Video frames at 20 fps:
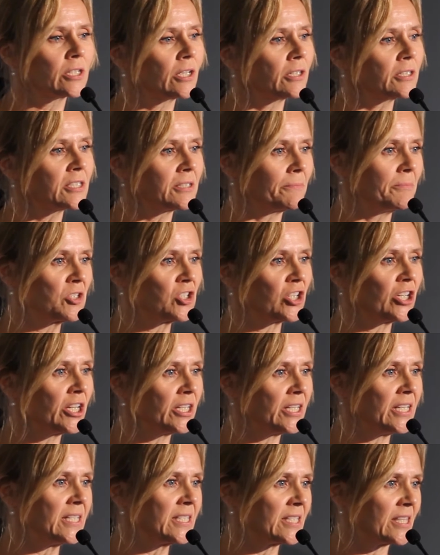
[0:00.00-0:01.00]
customer
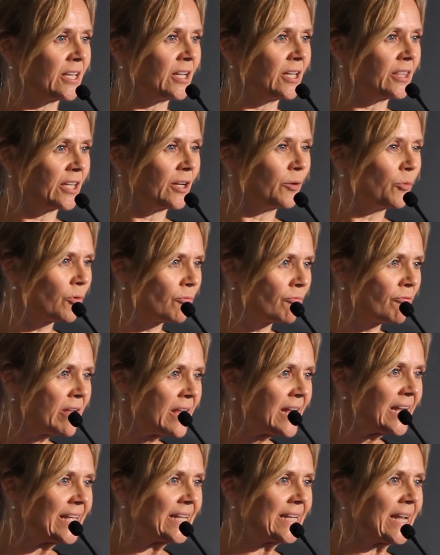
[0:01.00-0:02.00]
journeys that were
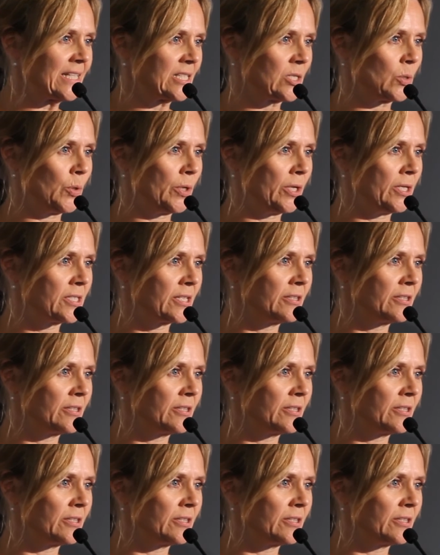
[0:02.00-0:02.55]
really inadequate